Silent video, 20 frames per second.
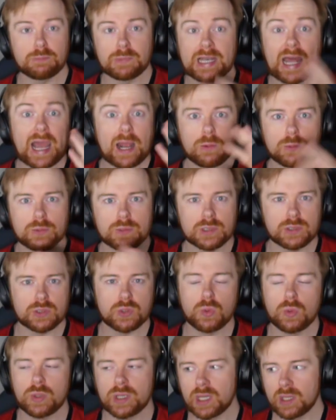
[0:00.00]
loud and
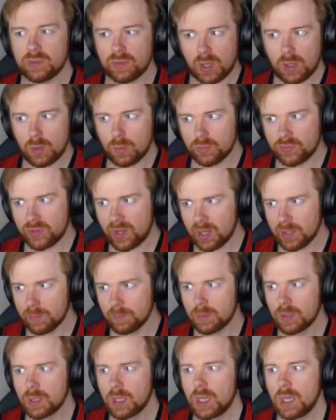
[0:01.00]
talking the whole time.